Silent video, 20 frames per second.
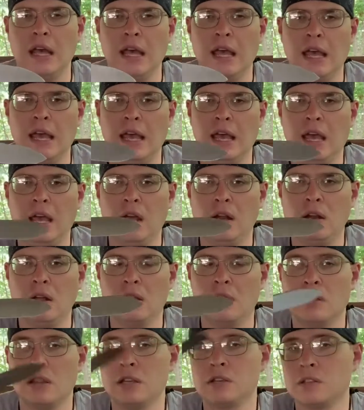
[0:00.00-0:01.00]
And
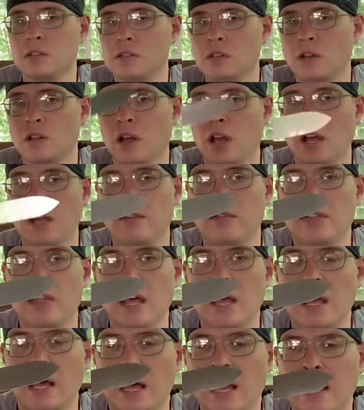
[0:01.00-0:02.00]
this is a knife
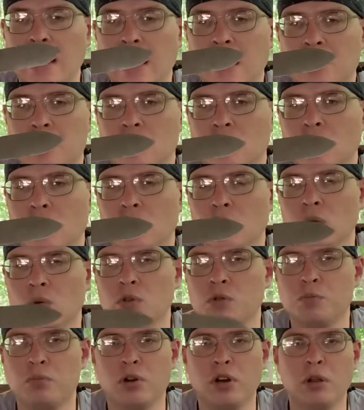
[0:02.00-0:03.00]
that I actually
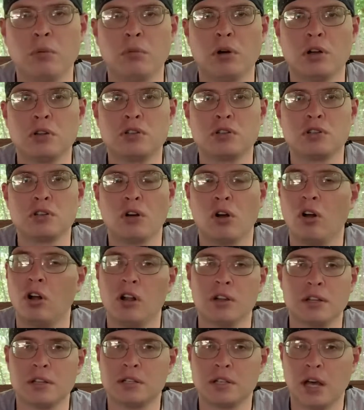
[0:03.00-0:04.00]
use pretty much
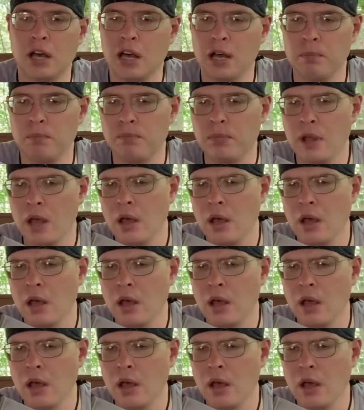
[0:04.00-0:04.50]
all the time.